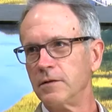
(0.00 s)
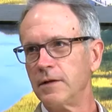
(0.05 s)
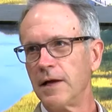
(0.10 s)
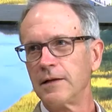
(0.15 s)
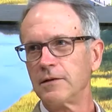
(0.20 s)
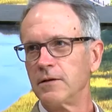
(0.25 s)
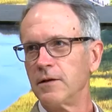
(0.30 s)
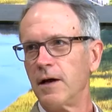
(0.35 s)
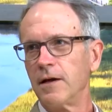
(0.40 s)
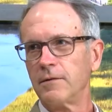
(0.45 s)

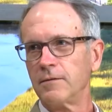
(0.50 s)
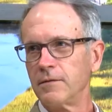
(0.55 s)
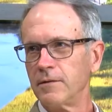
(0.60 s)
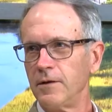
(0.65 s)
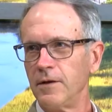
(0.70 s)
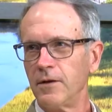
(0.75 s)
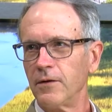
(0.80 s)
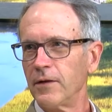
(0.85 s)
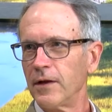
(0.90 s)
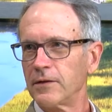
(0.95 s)
that's not,
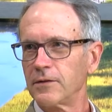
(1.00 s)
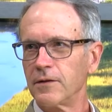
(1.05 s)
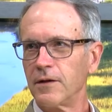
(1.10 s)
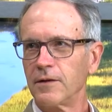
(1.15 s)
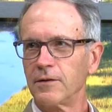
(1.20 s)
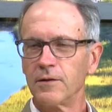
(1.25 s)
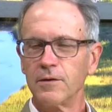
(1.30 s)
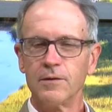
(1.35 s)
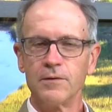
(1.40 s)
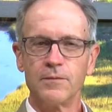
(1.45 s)
you know, that's
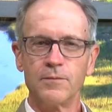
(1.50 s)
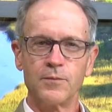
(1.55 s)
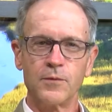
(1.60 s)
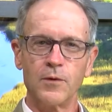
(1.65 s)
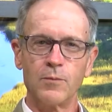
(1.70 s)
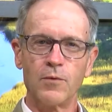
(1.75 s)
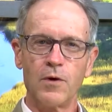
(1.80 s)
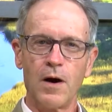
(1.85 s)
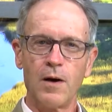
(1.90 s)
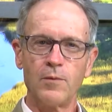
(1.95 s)
not the,
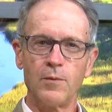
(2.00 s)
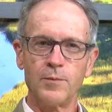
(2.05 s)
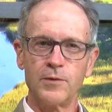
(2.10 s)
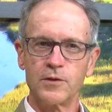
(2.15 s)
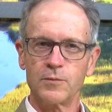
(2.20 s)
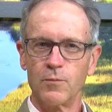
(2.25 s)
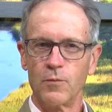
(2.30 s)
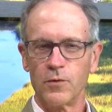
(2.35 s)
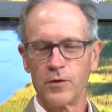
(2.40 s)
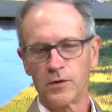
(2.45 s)
the problem.
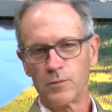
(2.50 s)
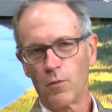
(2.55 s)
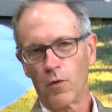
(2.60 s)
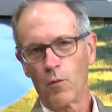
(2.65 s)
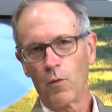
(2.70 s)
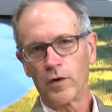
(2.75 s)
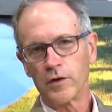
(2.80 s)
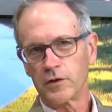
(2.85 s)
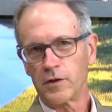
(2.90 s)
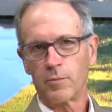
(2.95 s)
It's more, it's
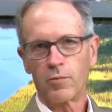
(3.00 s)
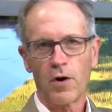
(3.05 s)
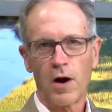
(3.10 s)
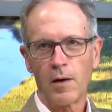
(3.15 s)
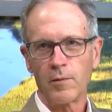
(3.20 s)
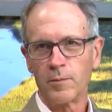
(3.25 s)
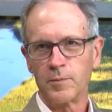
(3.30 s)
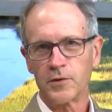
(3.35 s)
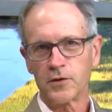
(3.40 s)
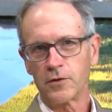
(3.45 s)
more what is the
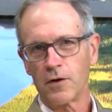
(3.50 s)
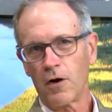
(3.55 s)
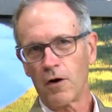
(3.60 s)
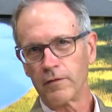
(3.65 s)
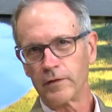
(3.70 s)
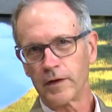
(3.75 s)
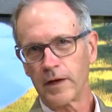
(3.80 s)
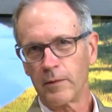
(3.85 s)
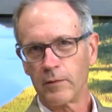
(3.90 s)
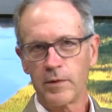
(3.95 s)
problem to
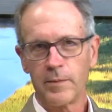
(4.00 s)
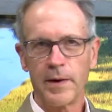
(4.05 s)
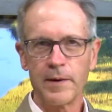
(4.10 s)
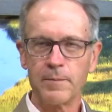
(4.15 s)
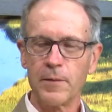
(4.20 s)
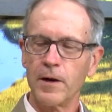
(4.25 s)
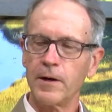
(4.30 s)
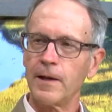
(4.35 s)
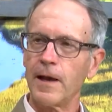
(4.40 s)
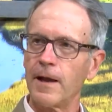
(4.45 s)
solve and can we
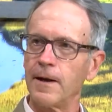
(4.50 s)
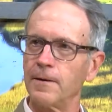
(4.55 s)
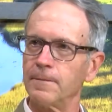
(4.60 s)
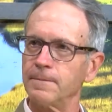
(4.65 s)
make money at it?